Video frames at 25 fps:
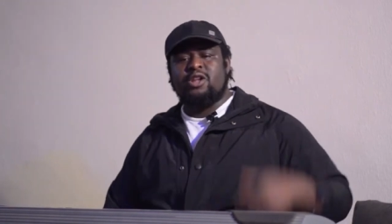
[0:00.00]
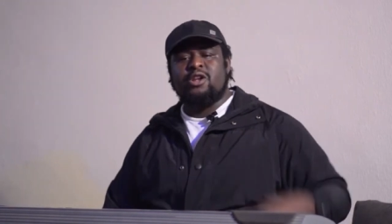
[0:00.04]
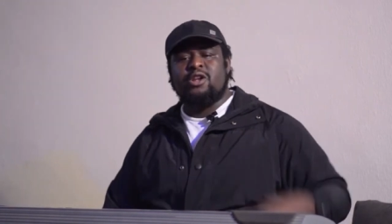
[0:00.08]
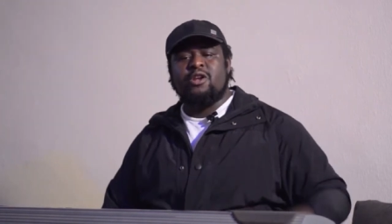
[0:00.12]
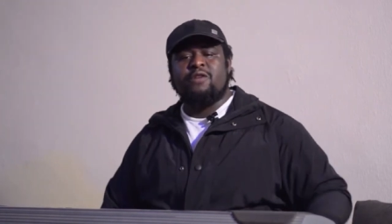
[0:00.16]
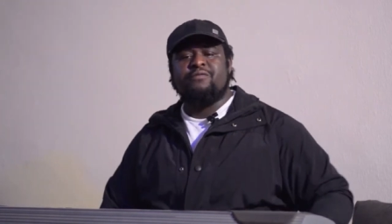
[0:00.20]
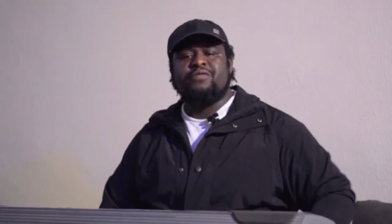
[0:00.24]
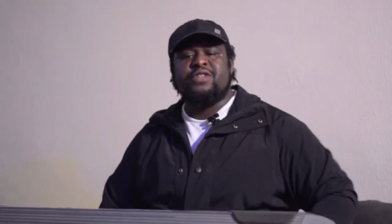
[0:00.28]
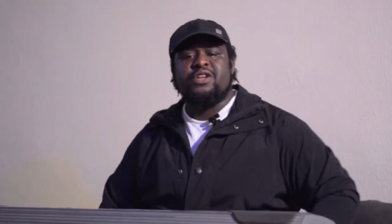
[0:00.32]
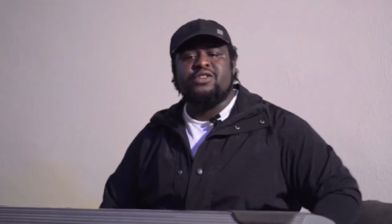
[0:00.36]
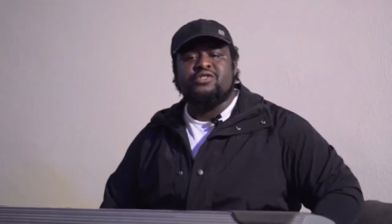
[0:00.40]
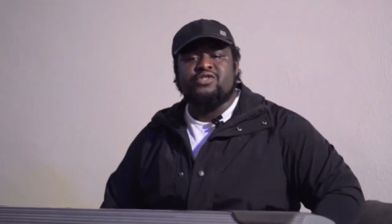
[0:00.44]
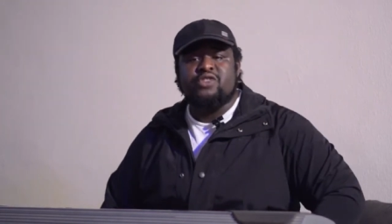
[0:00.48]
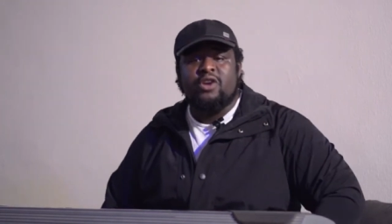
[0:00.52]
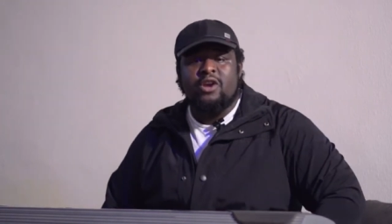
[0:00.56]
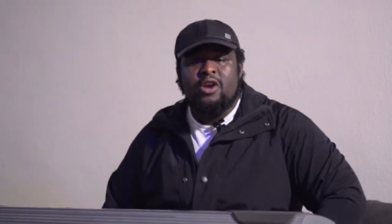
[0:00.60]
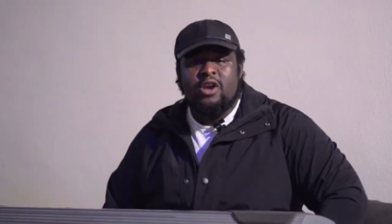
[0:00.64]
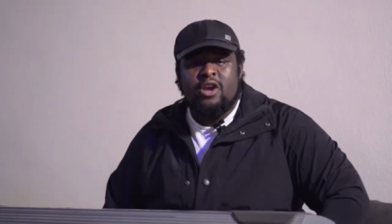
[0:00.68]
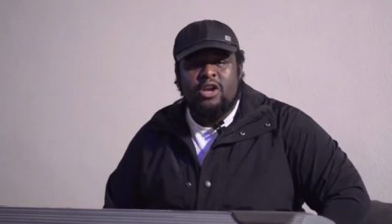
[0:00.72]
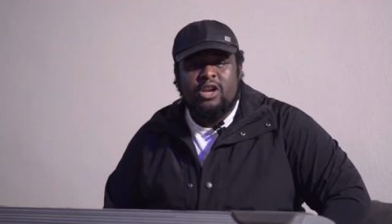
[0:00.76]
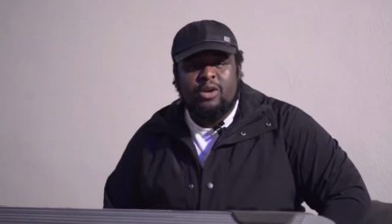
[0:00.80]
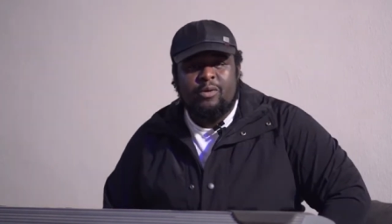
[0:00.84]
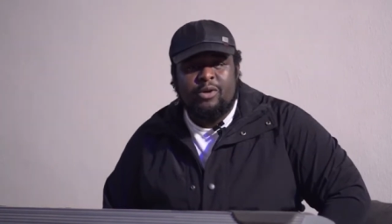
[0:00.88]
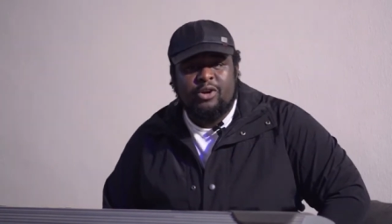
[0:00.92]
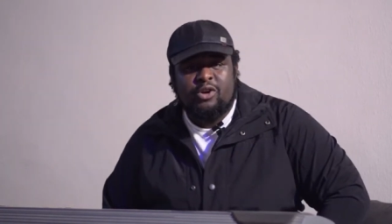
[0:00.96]
a lot of things
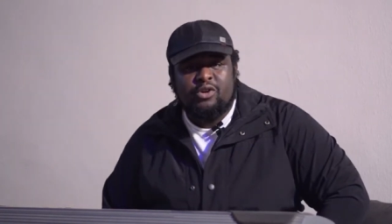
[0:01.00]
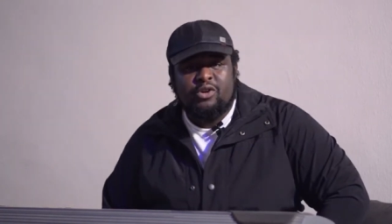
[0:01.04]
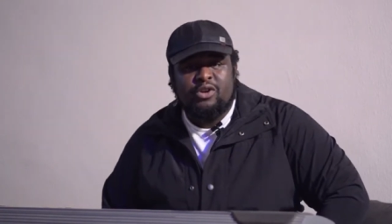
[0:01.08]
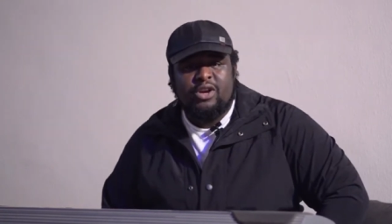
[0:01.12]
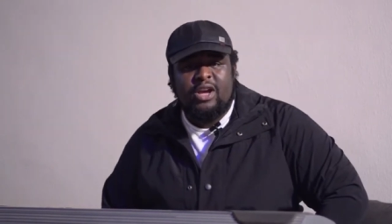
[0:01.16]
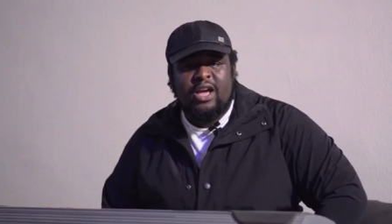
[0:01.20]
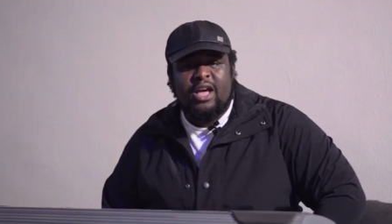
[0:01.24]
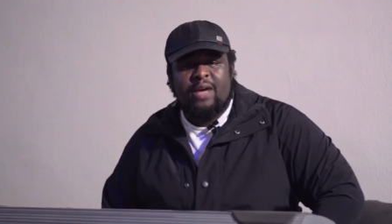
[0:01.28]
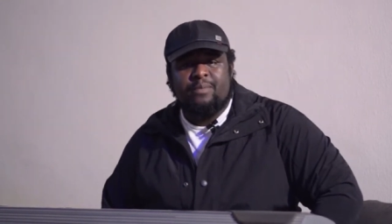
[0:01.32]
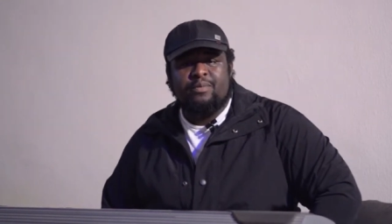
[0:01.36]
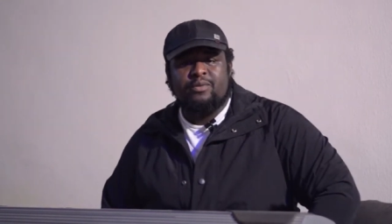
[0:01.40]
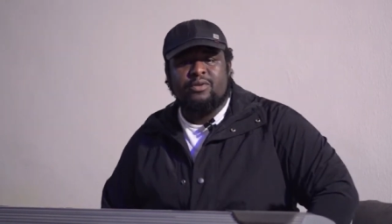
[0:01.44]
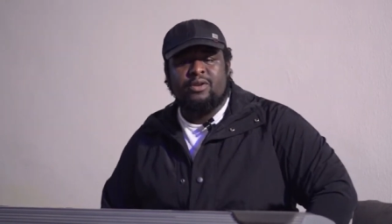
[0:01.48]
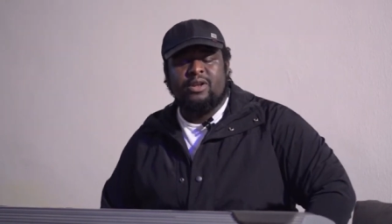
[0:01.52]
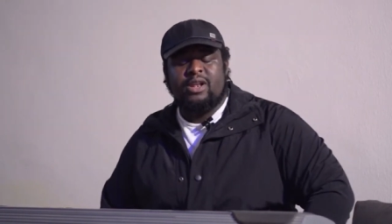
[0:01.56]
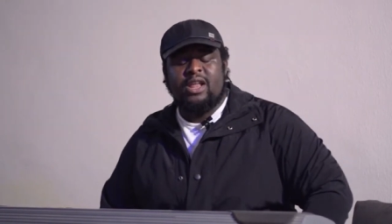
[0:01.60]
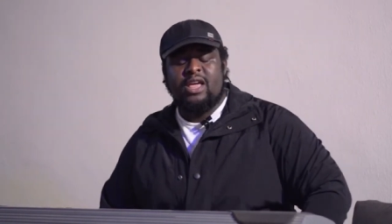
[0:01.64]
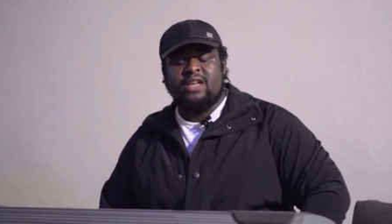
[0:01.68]
that were going to happen.